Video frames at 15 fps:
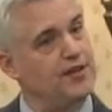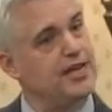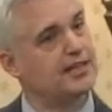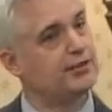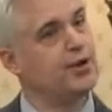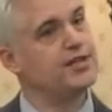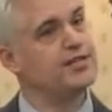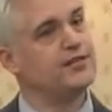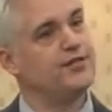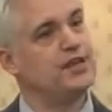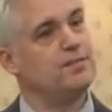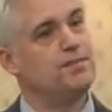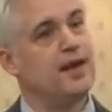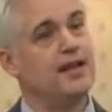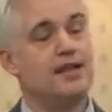Declaration of
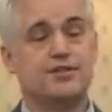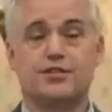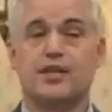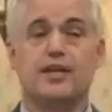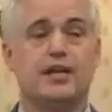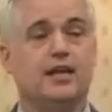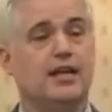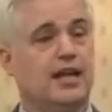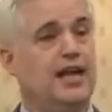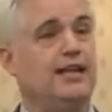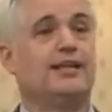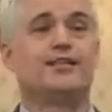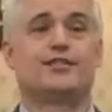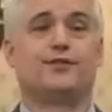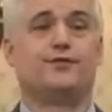Independence. Hey,
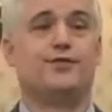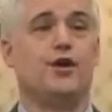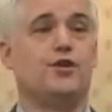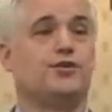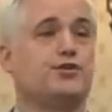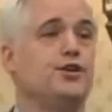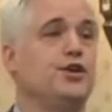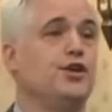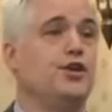listen, folks,